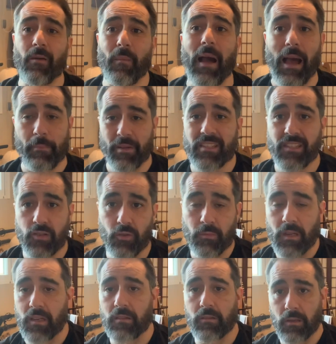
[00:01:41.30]
I'm
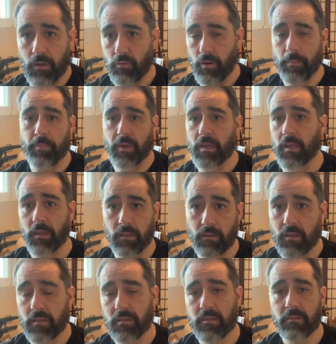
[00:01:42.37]
assuming
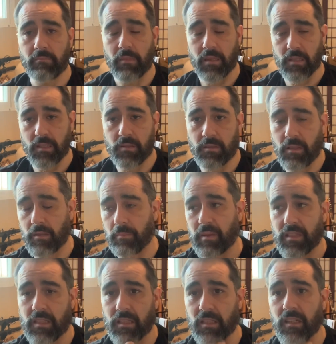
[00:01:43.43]
gripping means that
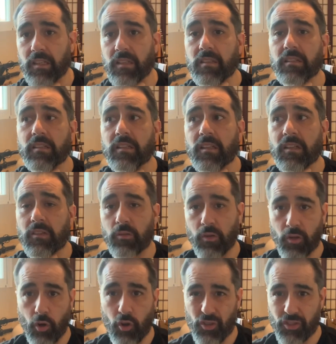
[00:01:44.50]
basically
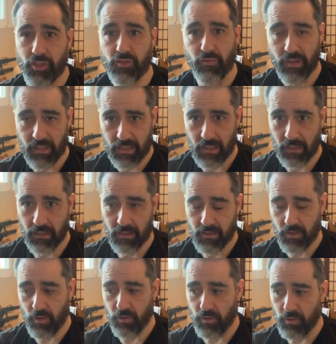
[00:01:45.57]
you're constricting.
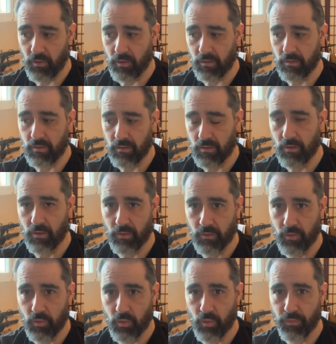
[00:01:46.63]
So
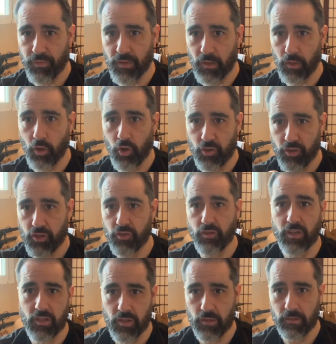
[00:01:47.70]
you feel
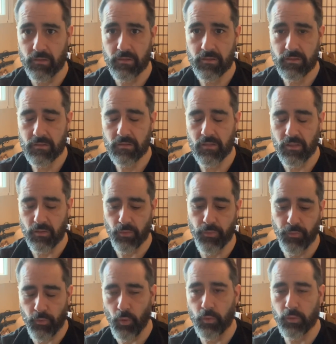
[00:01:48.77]
constriction in your
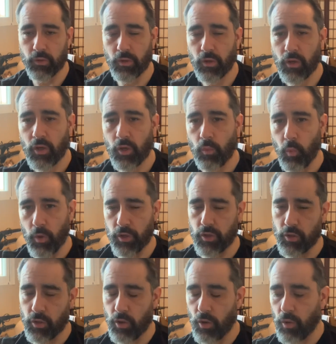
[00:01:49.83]
throat when
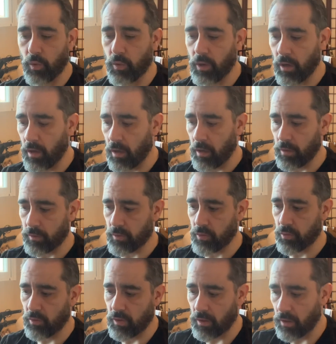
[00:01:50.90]
you go
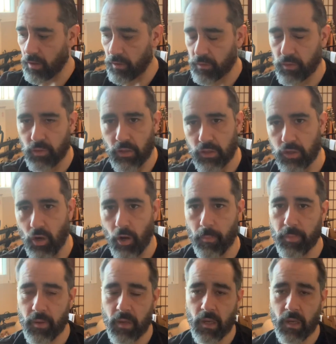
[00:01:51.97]
to the top.